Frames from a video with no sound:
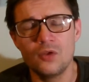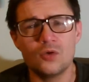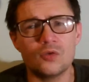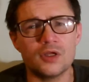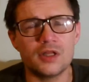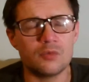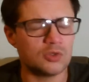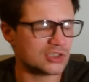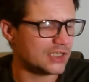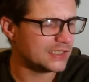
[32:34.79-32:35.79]
Although there
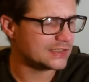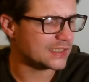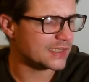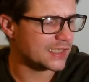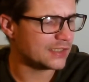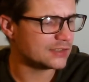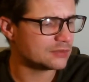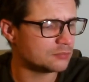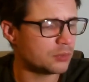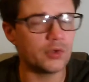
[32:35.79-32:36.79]
was at least
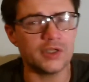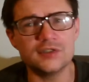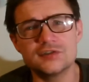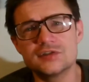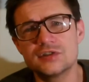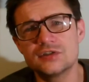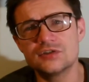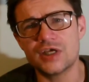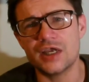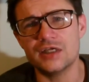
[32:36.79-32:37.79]
1,000 points
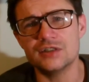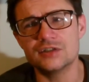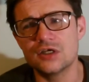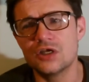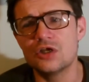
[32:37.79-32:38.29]
change